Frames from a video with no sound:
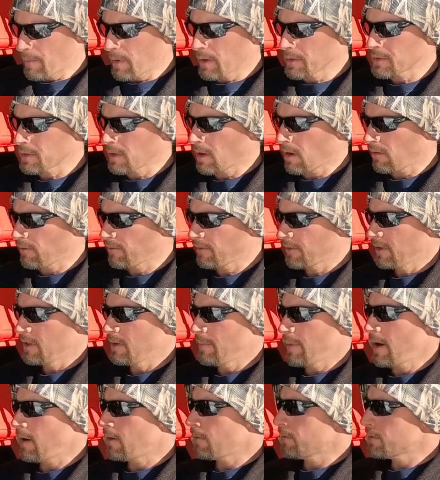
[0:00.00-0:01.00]
myself in
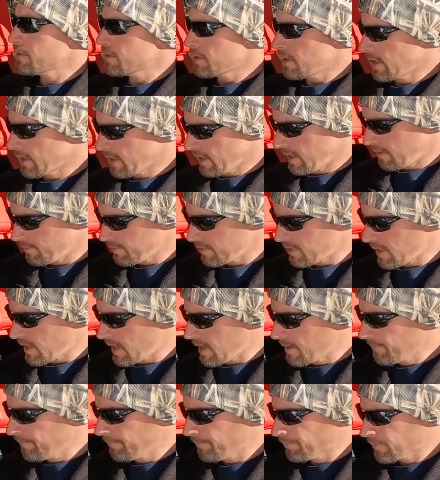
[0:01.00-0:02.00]
the mountains, like I am
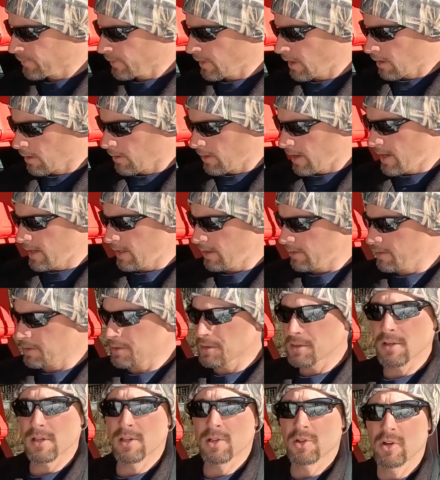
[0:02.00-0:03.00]
today. Now, granted,
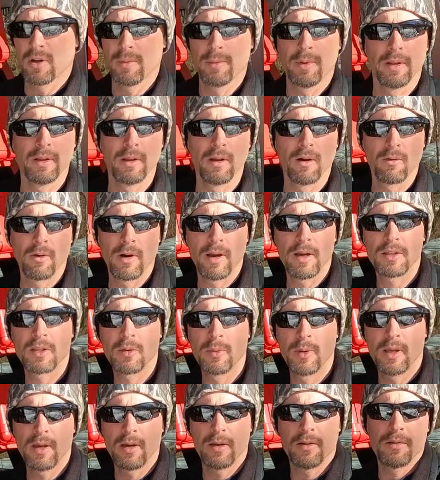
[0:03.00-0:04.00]
this is extremely low
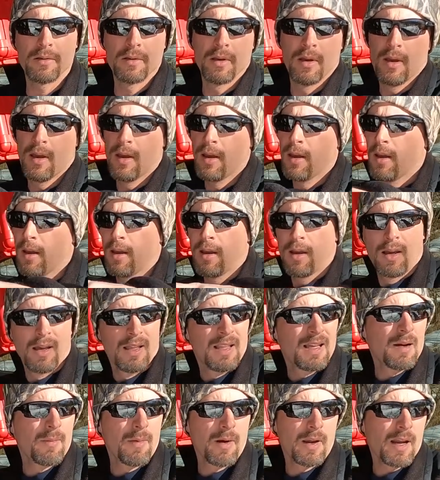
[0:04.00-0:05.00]
risk because
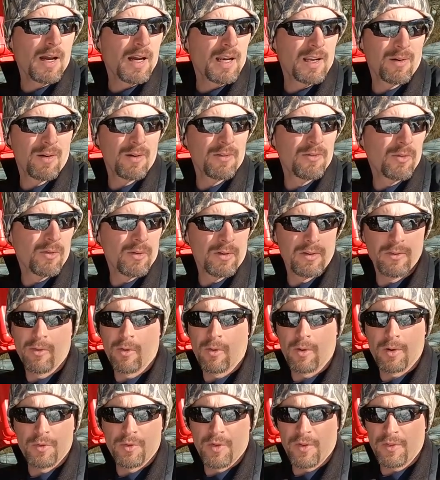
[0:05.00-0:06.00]
Larimer County Road
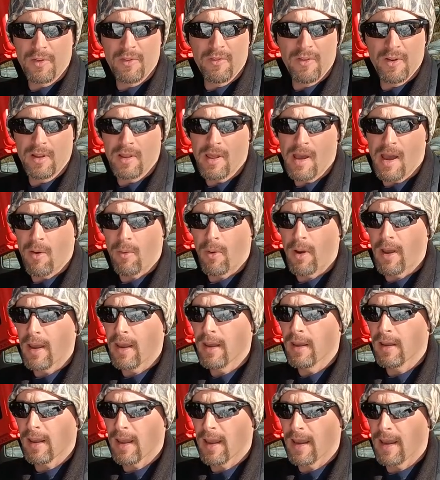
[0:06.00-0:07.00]
44 is 50 feet that
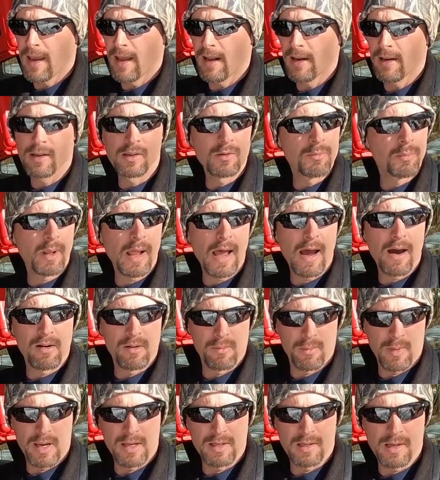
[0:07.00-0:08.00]
way, and it's plowed
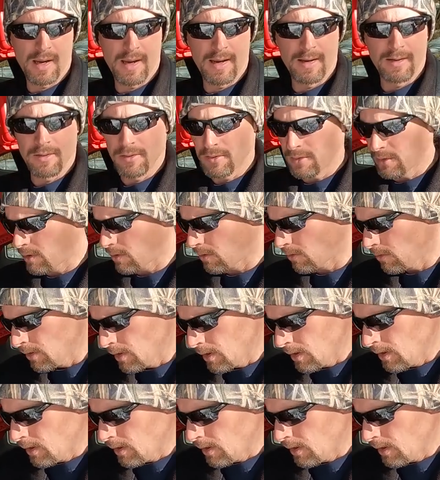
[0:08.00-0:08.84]
and maintained. So